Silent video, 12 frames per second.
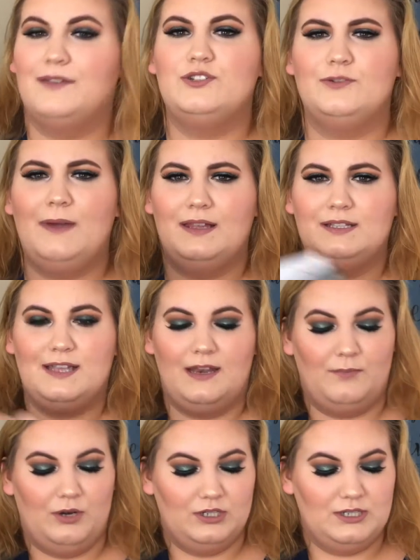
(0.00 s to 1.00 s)
have two palettes that
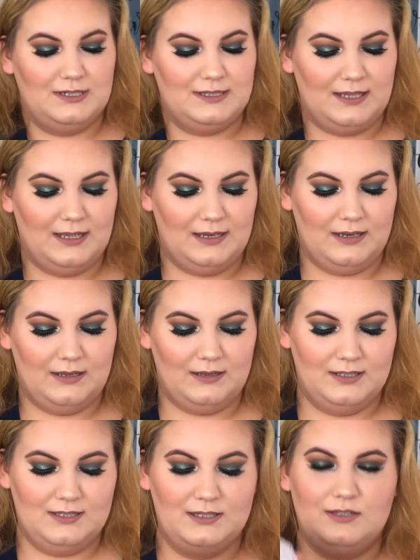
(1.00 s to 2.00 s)
I purchased, and
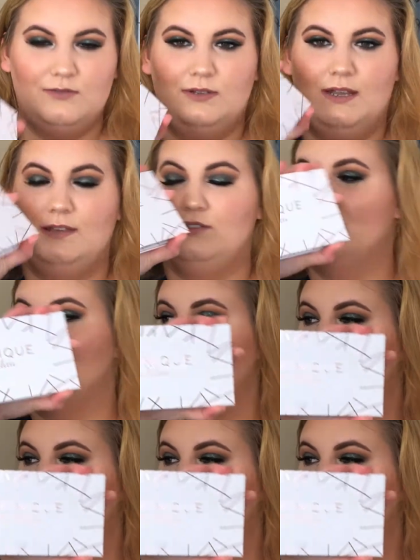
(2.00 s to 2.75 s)
this is the one I used in the